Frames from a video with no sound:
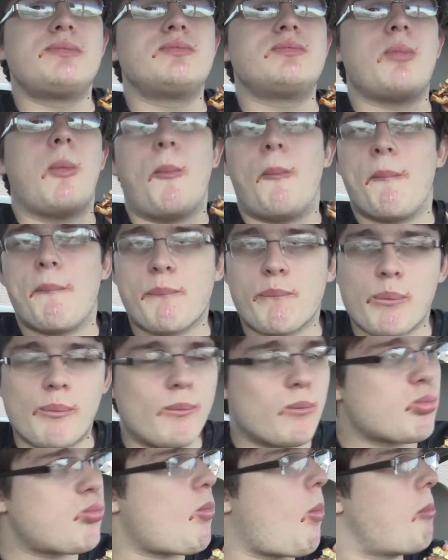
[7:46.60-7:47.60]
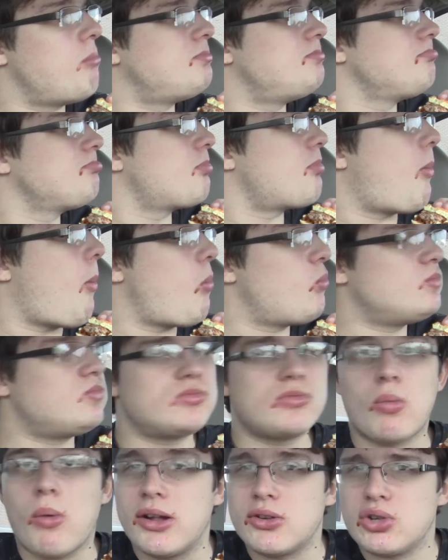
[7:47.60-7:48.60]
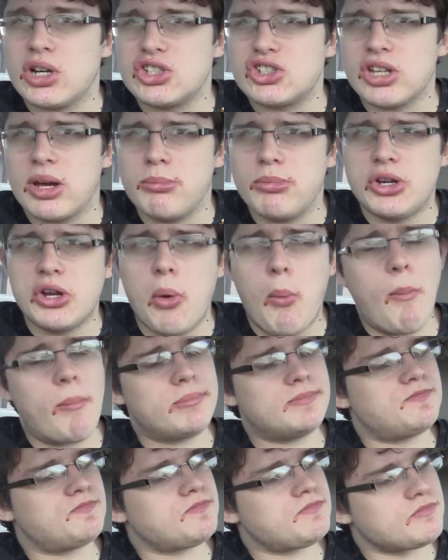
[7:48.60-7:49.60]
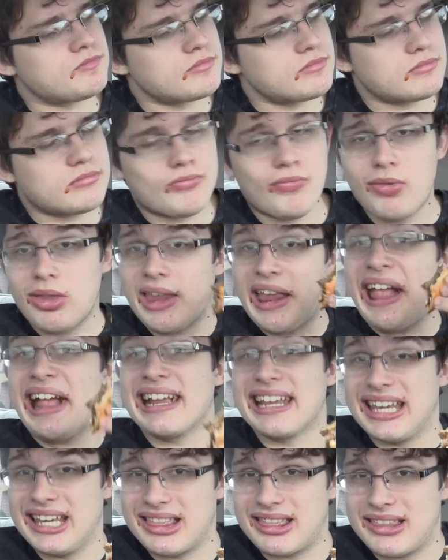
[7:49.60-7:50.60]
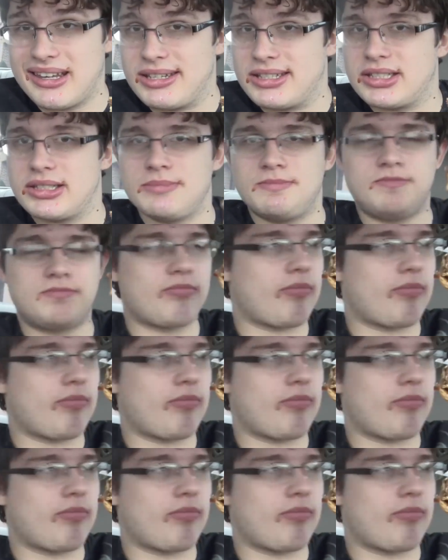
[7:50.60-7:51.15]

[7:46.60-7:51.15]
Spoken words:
If you want to try something new, get this.